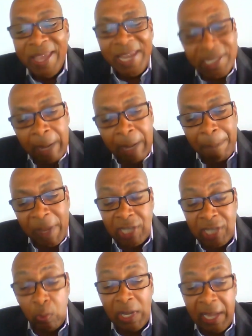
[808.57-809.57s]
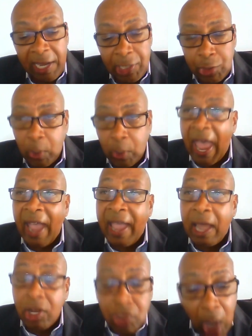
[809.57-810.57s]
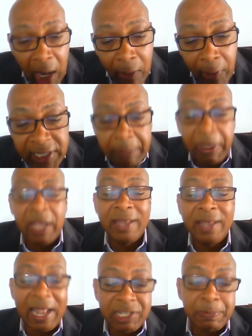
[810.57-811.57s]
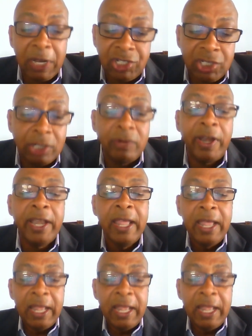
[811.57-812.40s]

It's not a place I really enjoy. I got to tolerate it because that's my children.